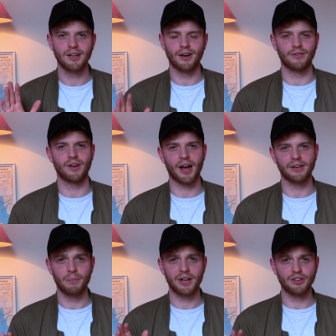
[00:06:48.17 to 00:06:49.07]
of life.
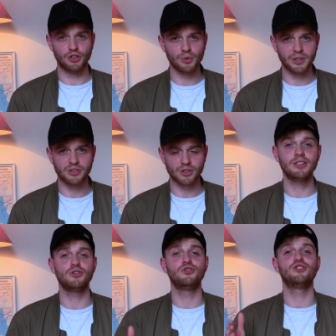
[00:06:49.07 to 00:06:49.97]
But in doing so,
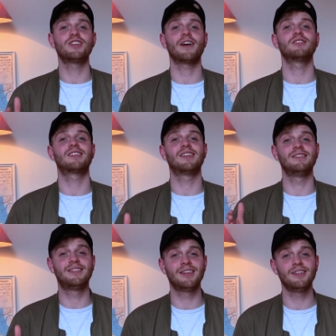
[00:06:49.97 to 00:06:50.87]
you just have to
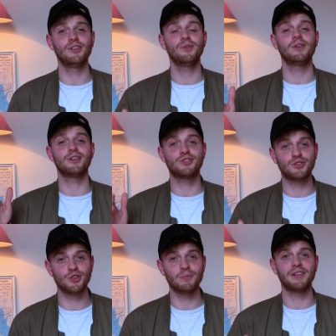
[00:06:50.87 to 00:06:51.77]
continue
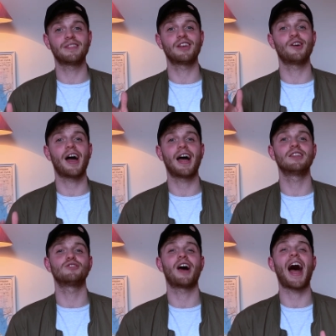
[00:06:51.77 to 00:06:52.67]
assuming that your hands
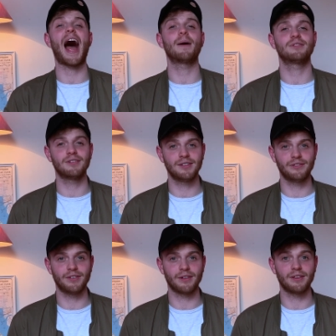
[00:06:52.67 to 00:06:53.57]
are absolutely
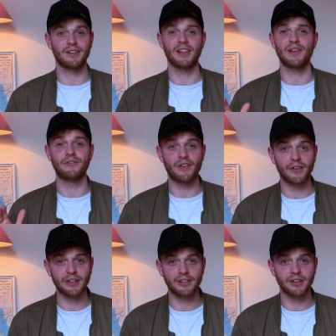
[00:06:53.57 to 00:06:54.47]
filthy, that they're
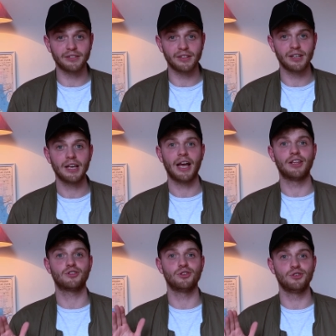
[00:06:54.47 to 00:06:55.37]
very dirty, and
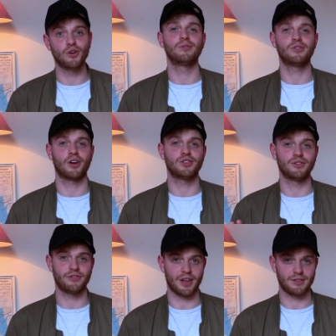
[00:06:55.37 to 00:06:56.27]
so you don't touch your
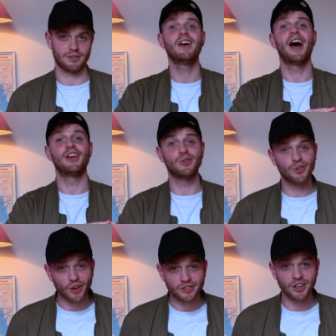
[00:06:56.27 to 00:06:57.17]
face. And you're
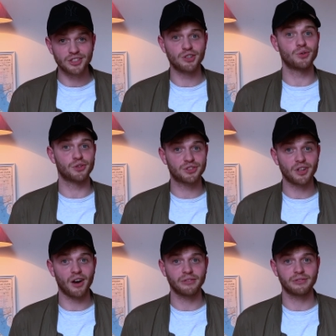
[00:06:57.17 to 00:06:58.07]
not touching all your
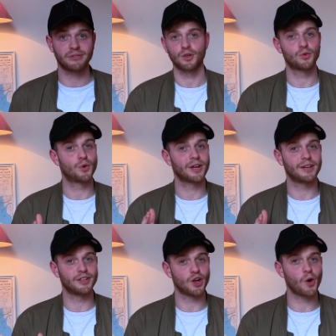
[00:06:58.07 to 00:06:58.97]
stuff. Quickly
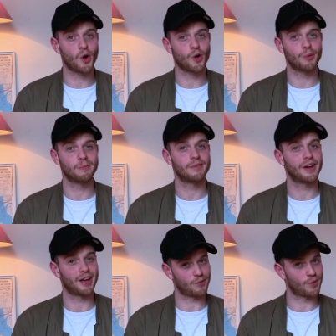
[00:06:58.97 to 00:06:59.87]
go home
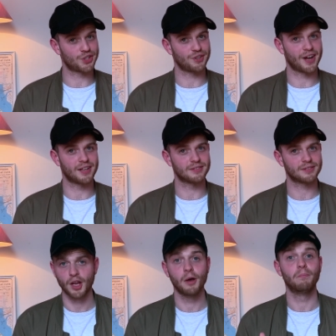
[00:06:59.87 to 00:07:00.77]
and wash your hands.
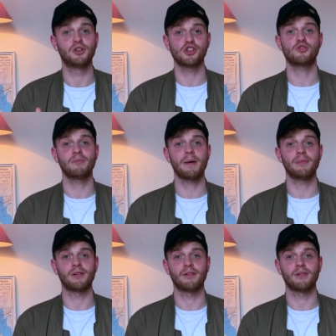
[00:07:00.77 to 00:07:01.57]
But just remember,